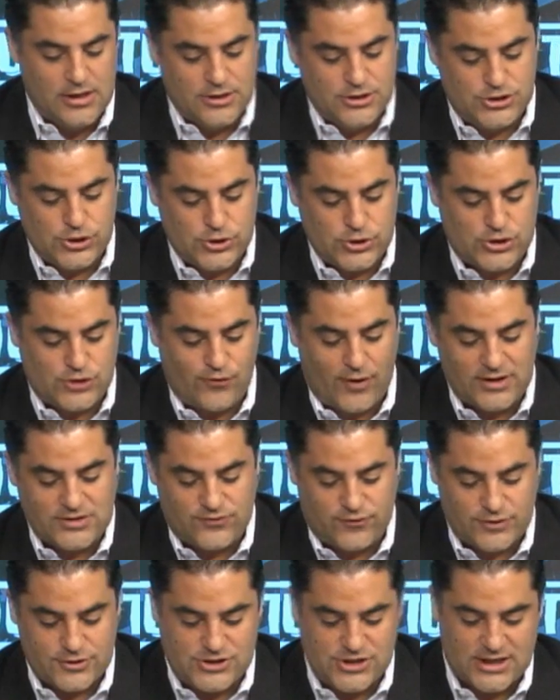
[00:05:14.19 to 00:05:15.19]
Jewish Funds
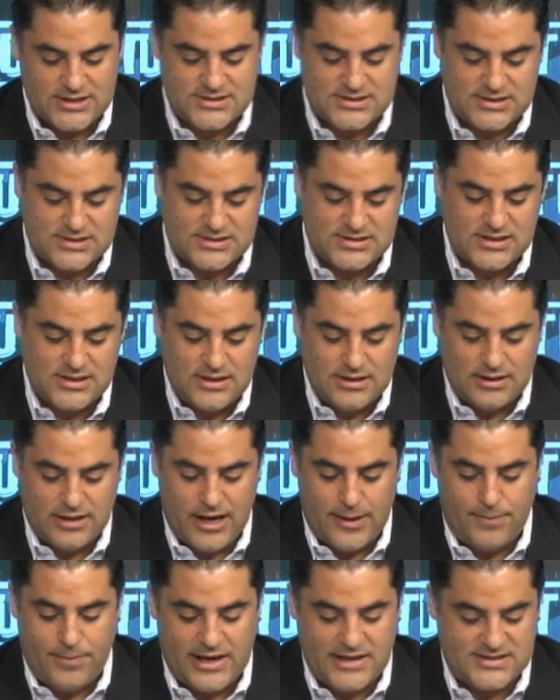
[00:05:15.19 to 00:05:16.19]
for Justice,
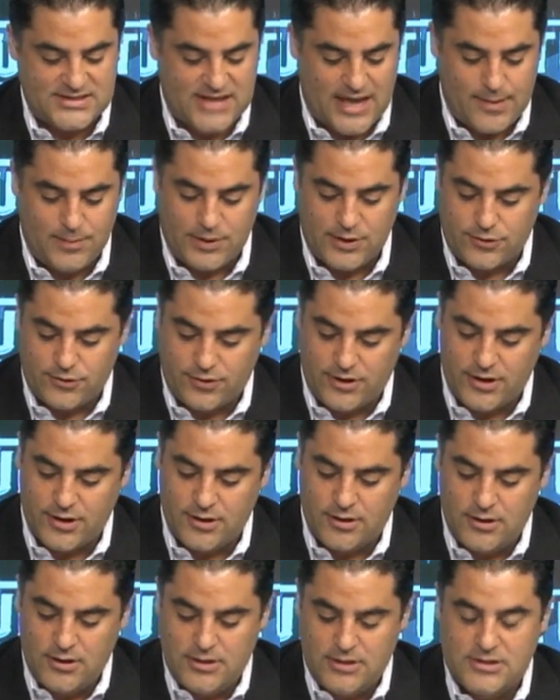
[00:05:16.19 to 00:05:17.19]
led by Simon
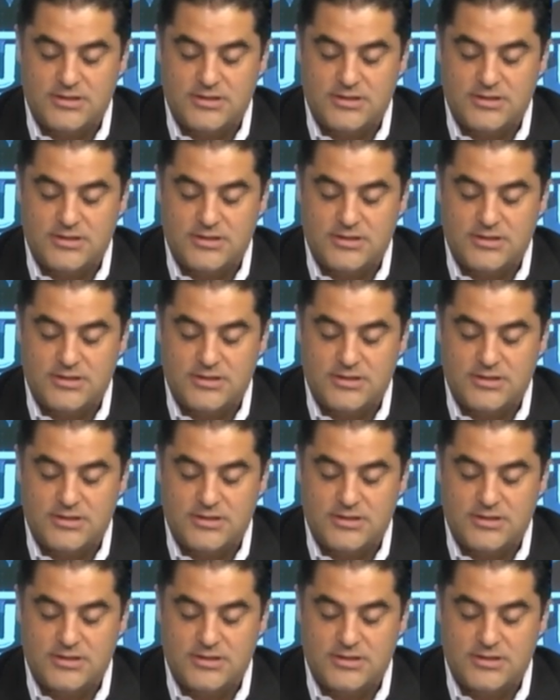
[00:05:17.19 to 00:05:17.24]
Greer,